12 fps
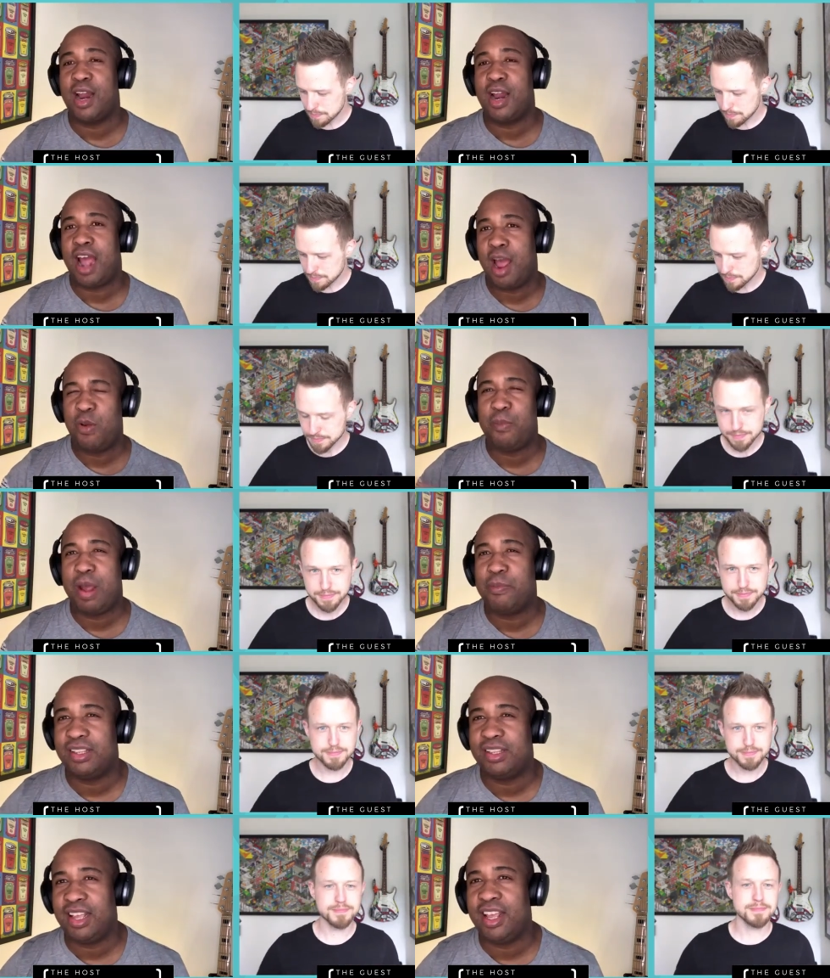Speaker 1: I, I remember
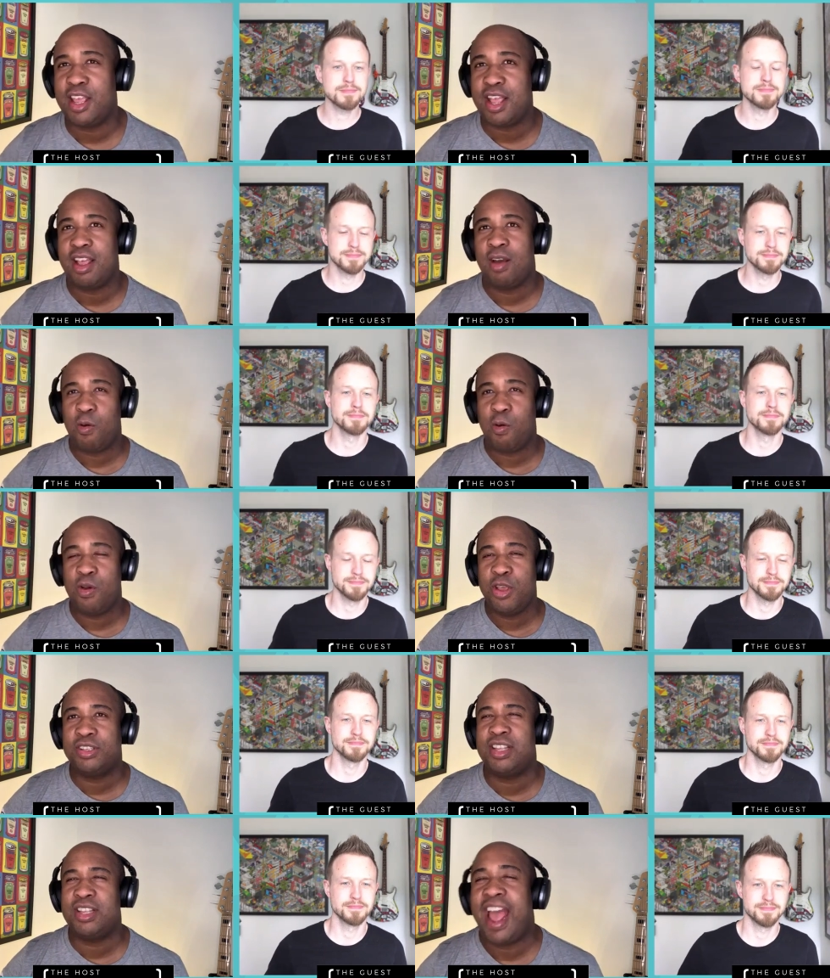they
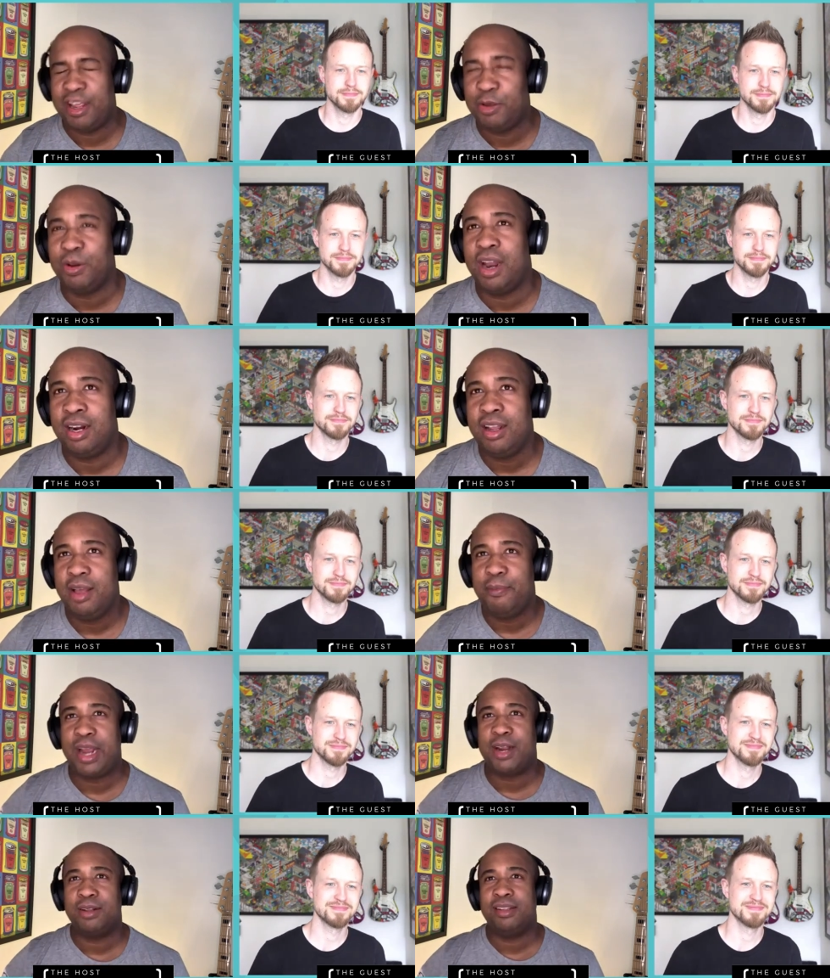use Angular
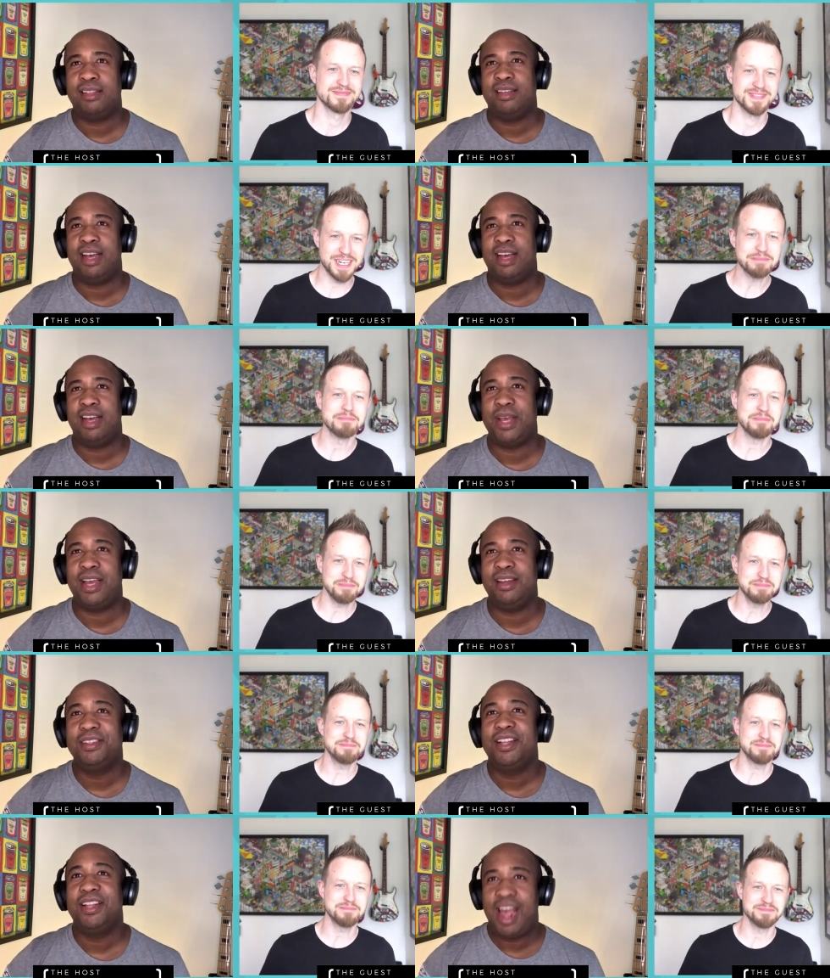back on that time. Yep. Yeah,
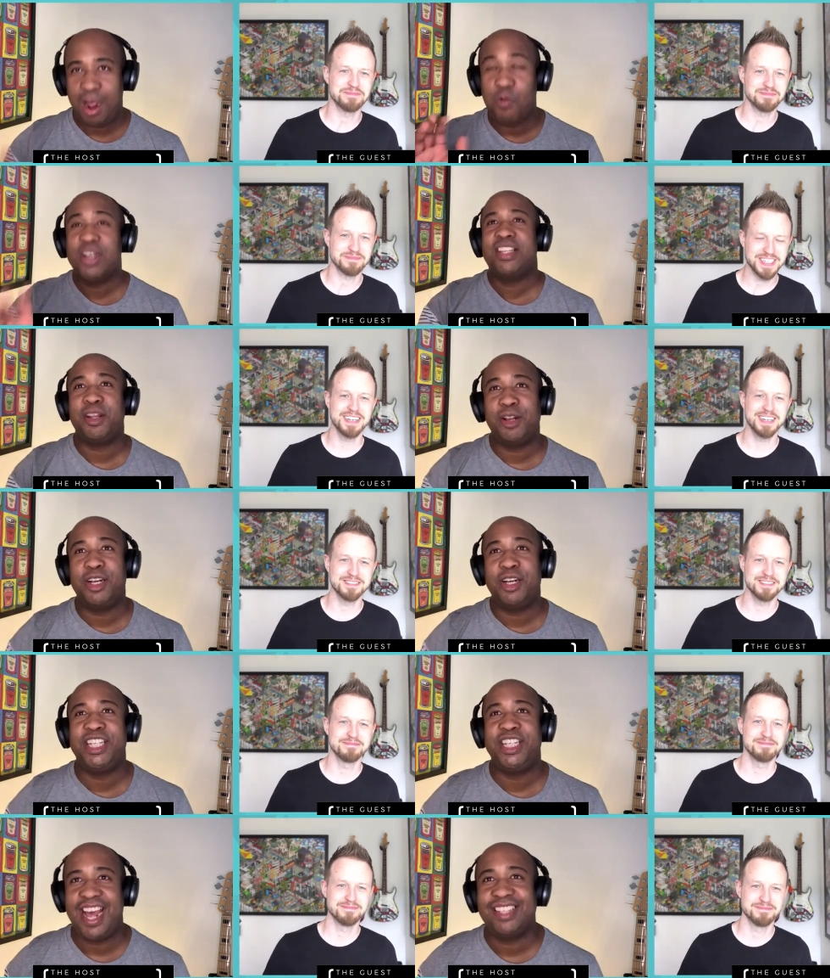it uh, was Angular
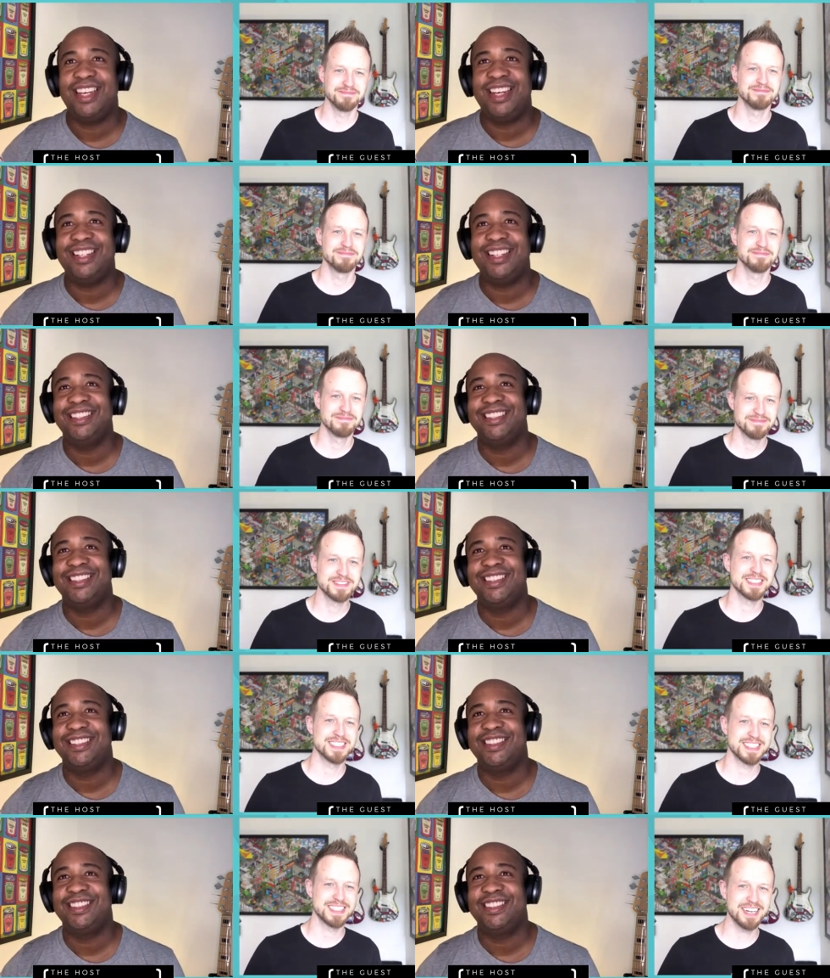yeah. JS. Yeah.
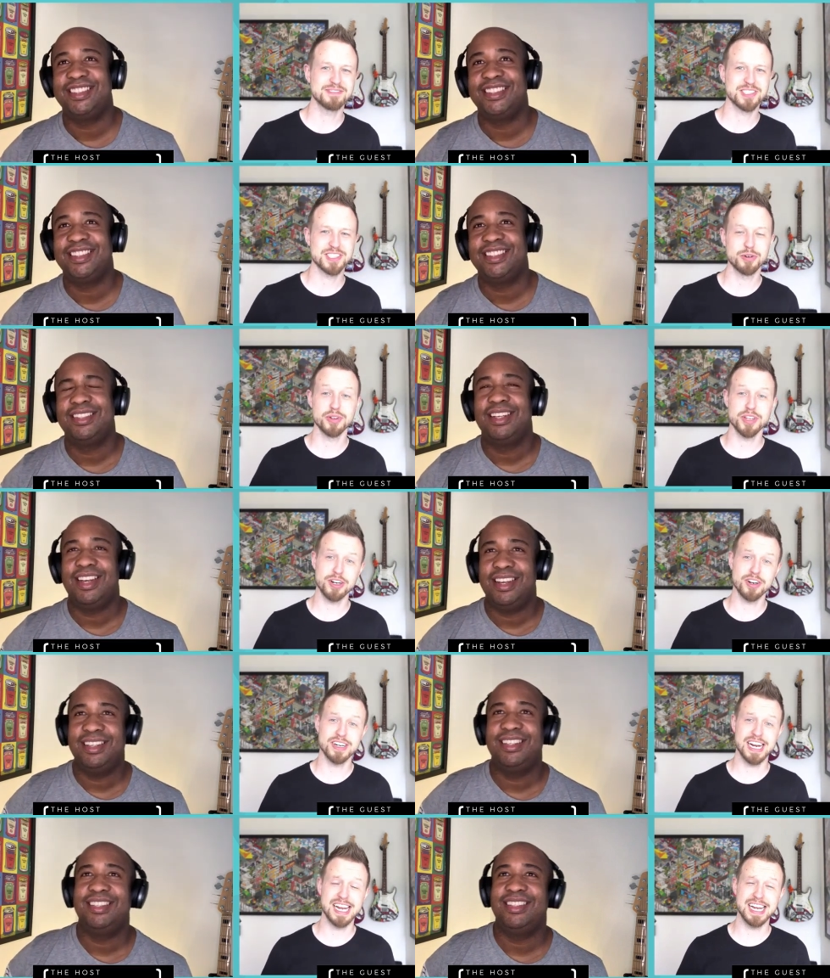
Speaker 2: Yep, still. Oh, they're
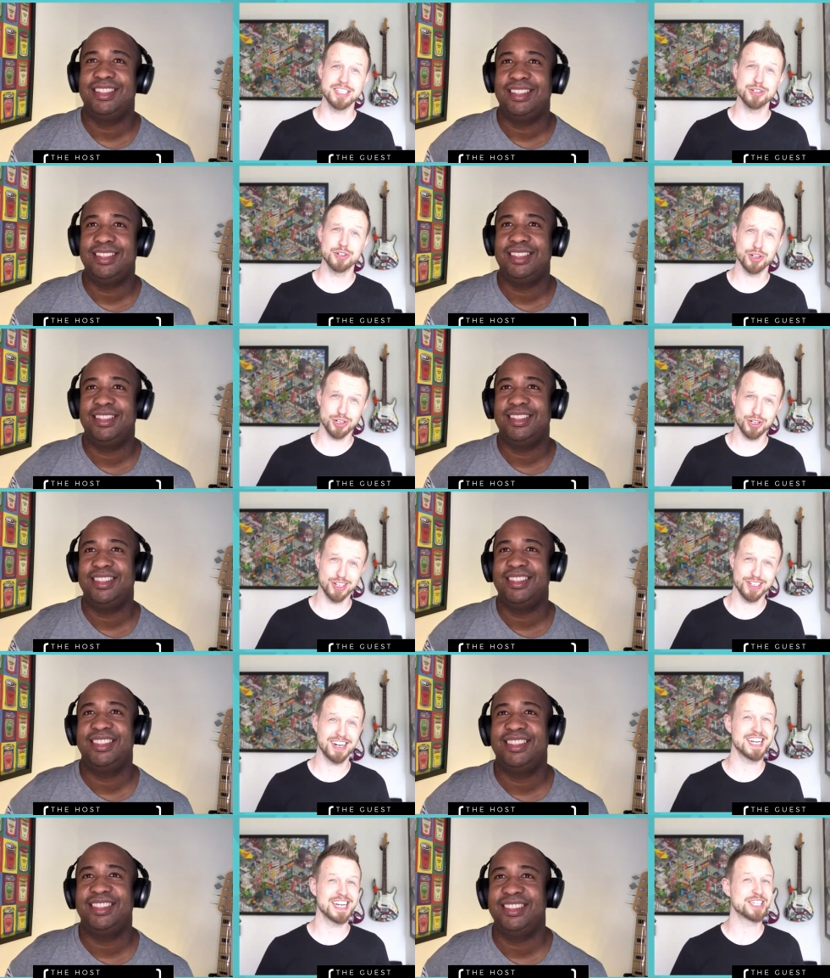on Angular,
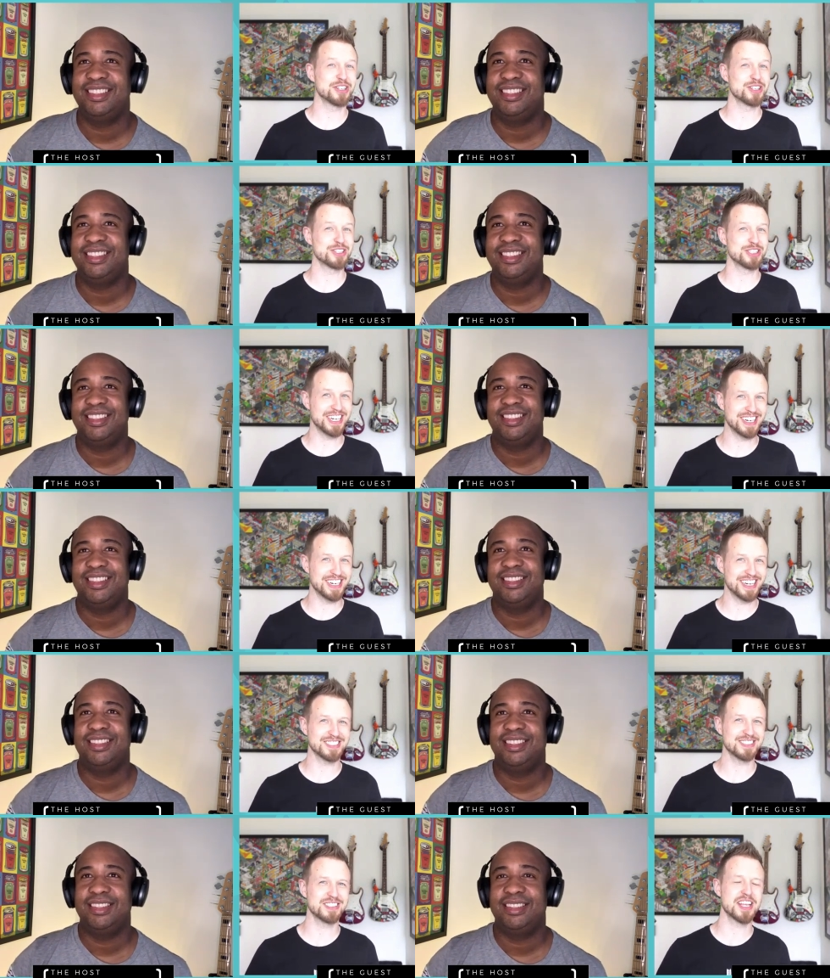not Angular
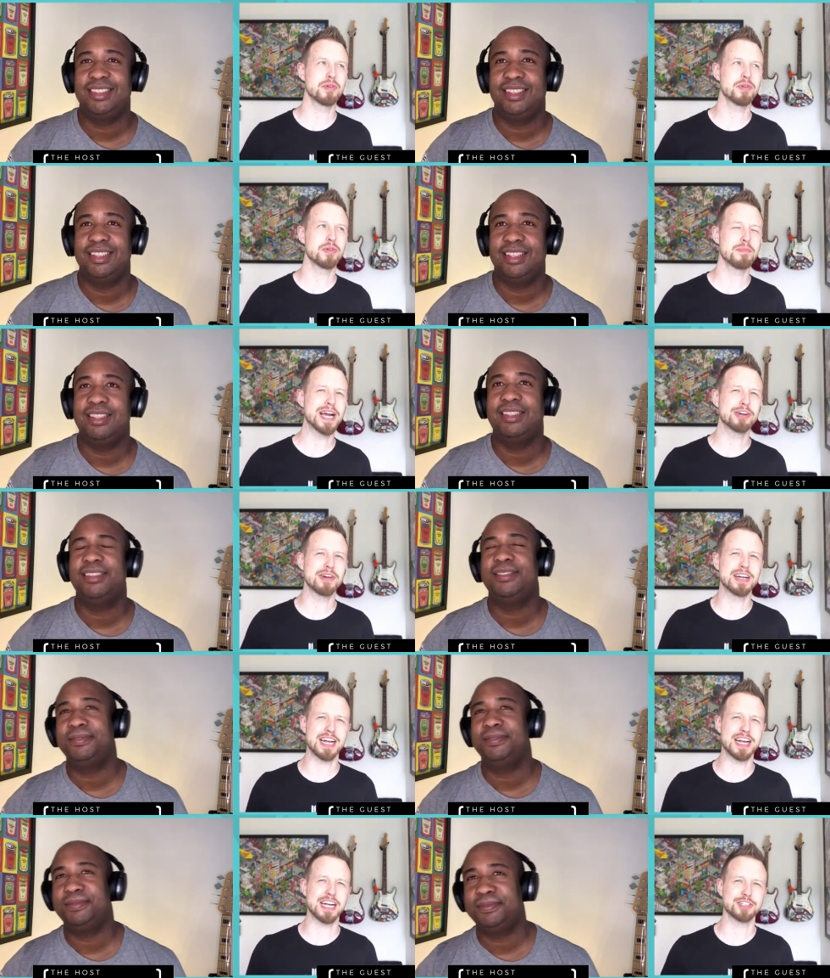JS. They were
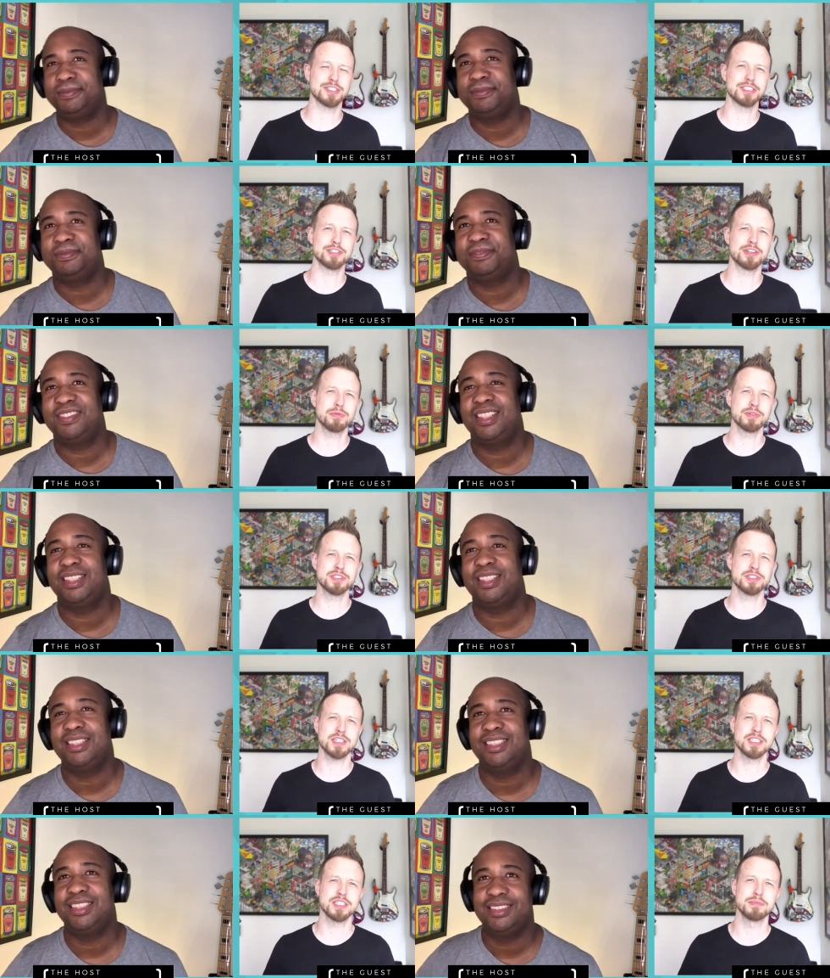migrating actually, so they were
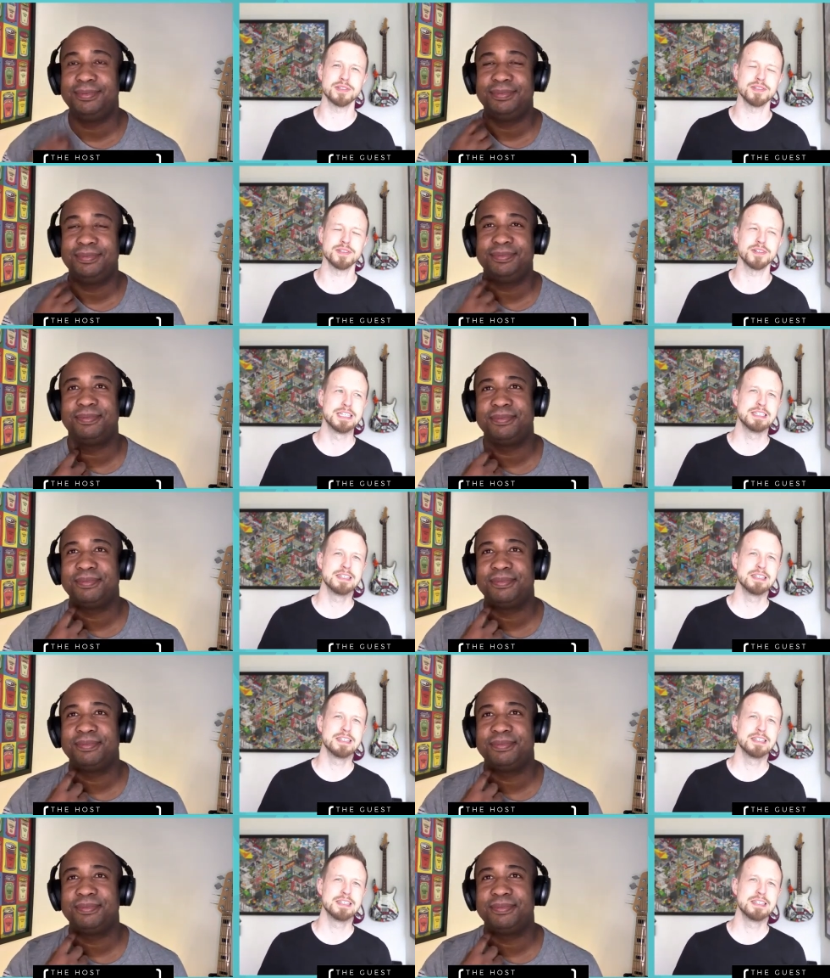stuck in the middle